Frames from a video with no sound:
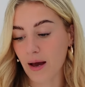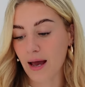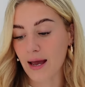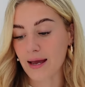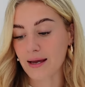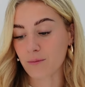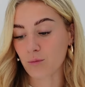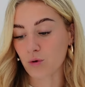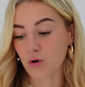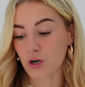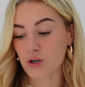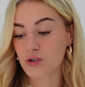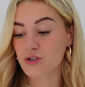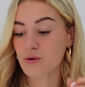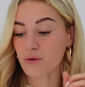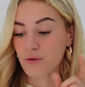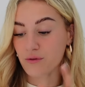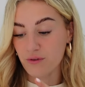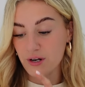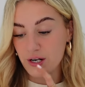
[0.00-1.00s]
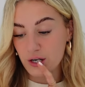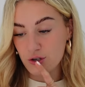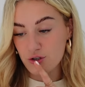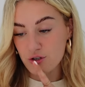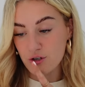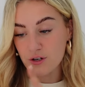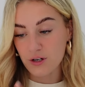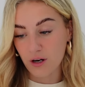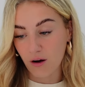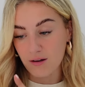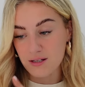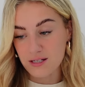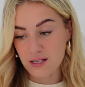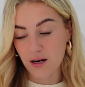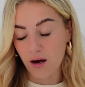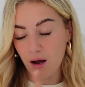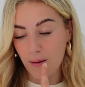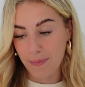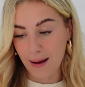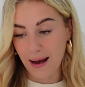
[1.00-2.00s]
it will cost you three hundred
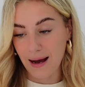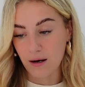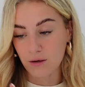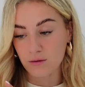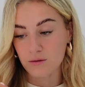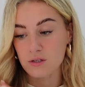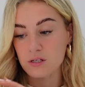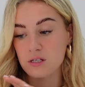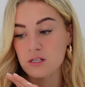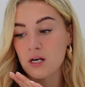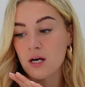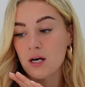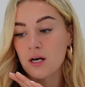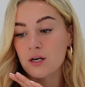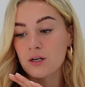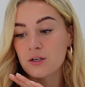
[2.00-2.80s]
ninety-nine pounds